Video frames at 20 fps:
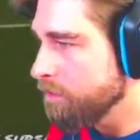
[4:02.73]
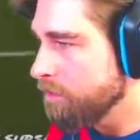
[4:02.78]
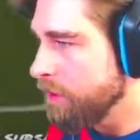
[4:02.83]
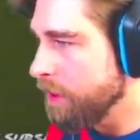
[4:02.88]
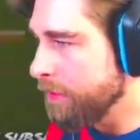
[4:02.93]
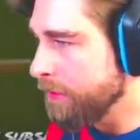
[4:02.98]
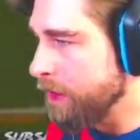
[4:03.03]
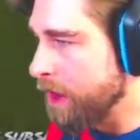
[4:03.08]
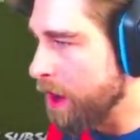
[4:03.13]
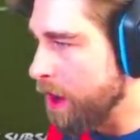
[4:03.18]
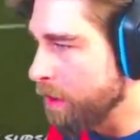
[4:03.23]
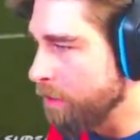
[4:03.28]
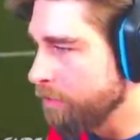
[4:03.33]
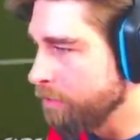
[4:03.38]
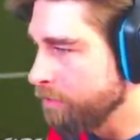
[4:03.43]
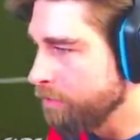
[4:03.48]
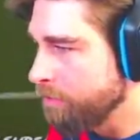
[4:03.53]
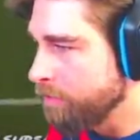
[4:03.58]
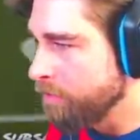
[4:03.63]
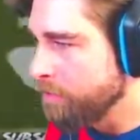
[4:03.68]
There we go.
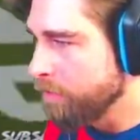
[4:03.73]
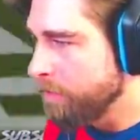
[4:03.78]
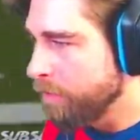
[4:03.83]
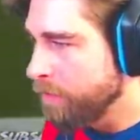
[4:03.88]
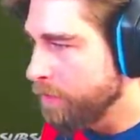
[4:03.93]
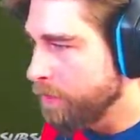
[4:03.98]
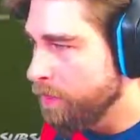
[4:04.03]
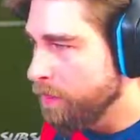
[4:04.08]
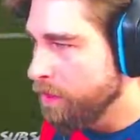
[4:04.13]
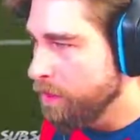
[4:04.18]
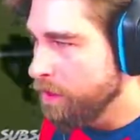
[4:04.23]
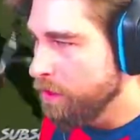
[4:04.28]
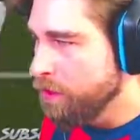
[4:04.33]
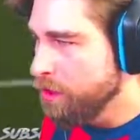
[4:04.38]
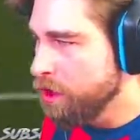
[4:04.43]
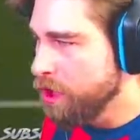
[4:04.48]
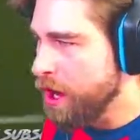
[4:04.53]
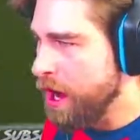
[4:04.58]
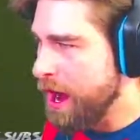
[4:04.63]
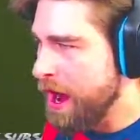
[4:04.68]

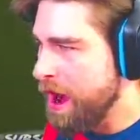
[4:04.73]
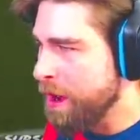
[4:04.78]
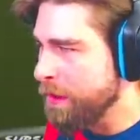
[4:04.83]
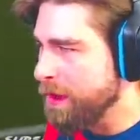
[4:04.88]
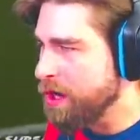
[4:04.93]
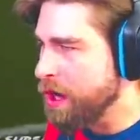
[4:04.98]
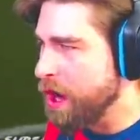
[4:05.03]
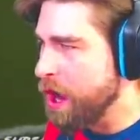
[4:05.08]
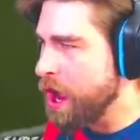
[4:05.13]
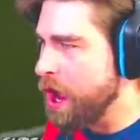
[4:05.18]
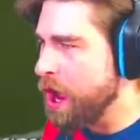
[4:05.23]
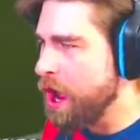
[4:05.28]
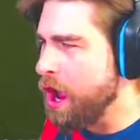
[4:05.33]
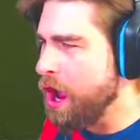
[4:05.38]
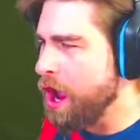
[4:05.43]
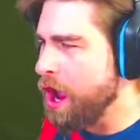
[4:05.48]
Here we go.